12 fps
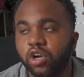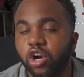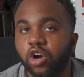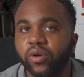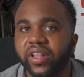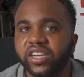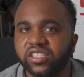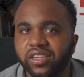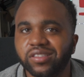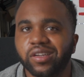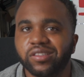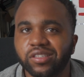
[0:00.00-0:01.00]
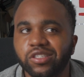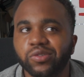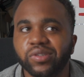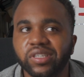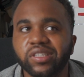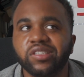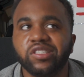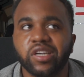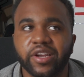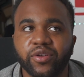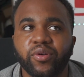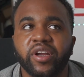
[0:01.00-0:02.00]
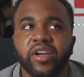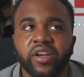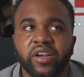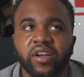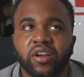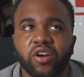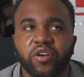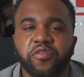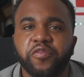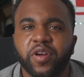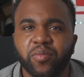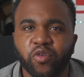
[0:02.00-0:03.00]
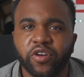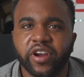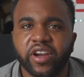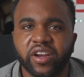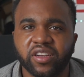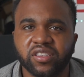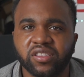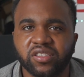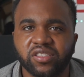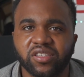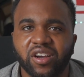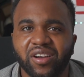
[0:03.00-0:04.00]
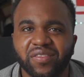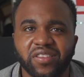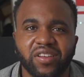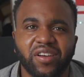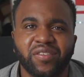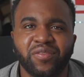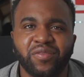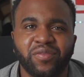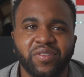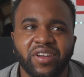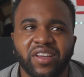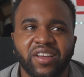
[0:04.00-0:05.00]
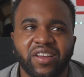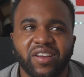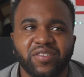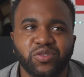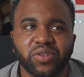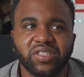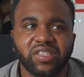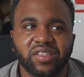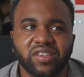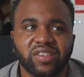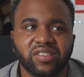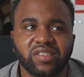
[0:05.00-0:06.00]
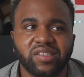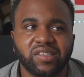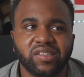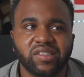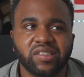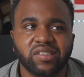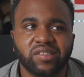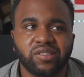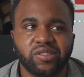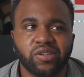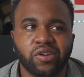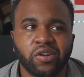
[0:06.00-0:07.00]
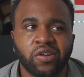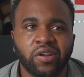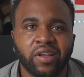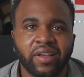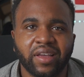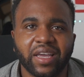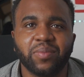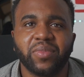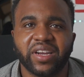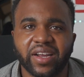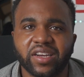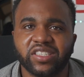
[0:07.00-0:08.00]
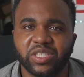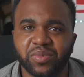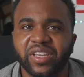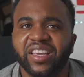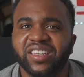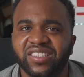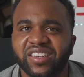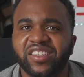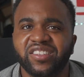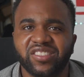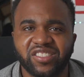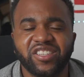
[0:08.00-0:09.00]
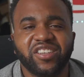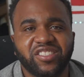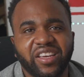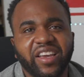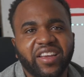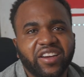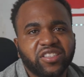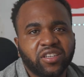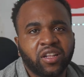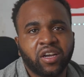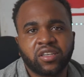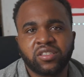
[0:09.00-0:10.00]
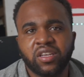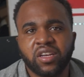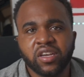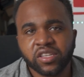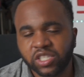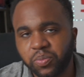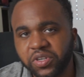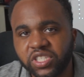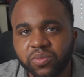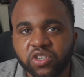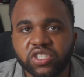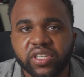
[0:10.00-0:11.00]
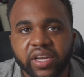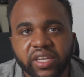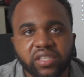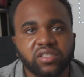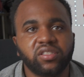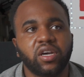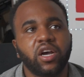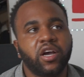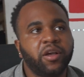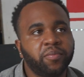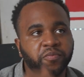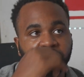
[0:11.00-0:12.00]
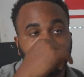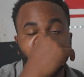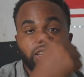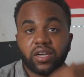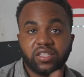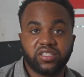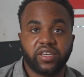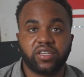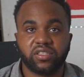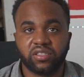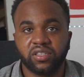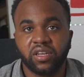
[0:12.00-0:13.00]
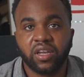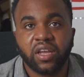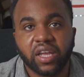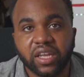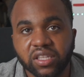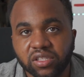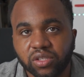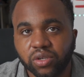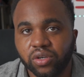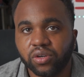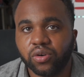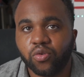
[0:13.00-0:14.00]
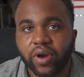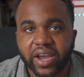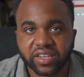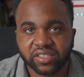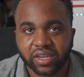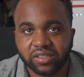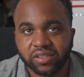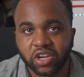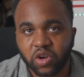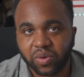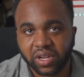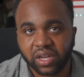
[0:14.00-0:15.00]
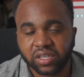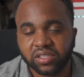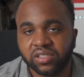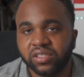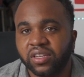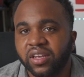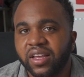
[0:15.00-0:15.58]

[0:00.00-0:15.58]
I started UE in January or February of 2013. So it might actually be 8 years. Yes, 8 years of locks. So pretty much, guys, to give context into why I decided to cut my locks.